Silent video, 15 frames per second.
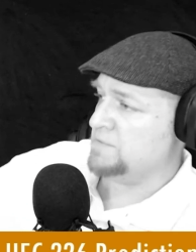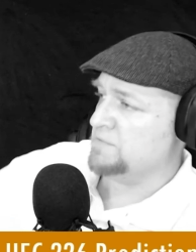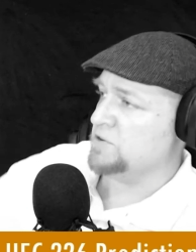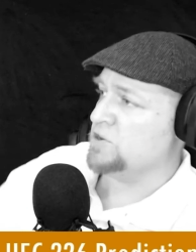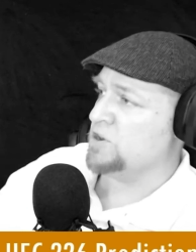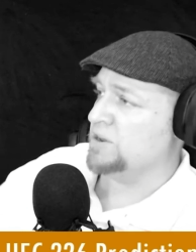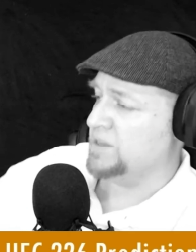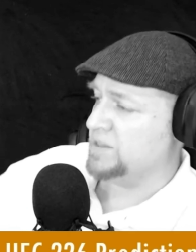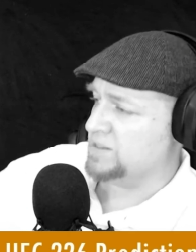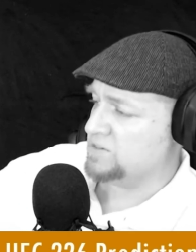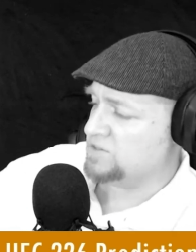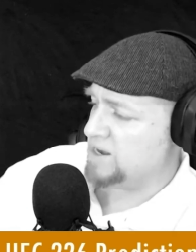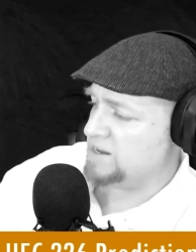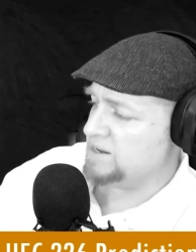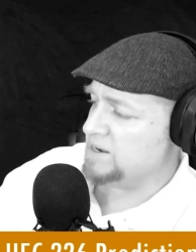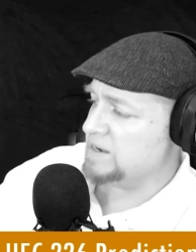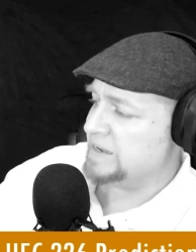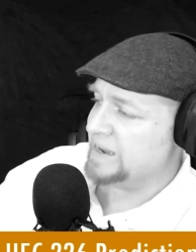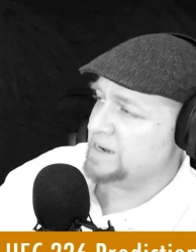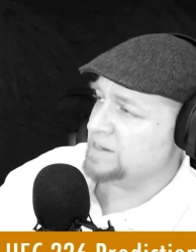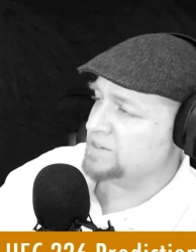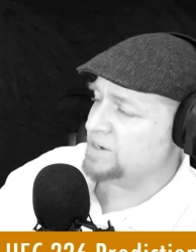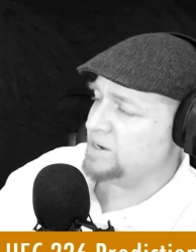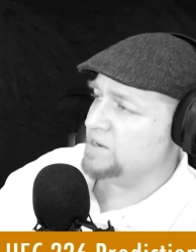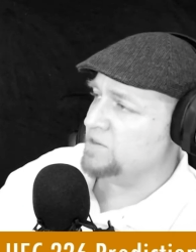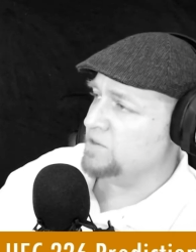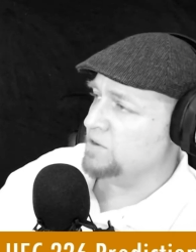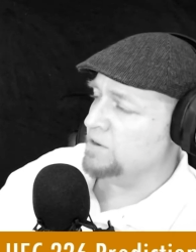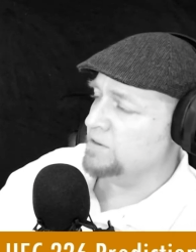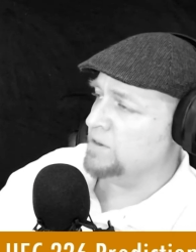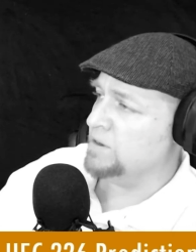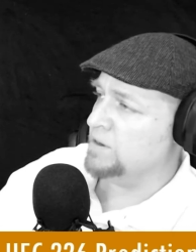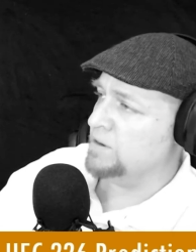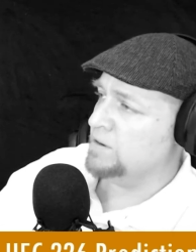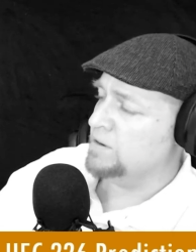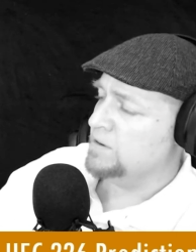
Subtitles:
you call it, like the standing guillotine on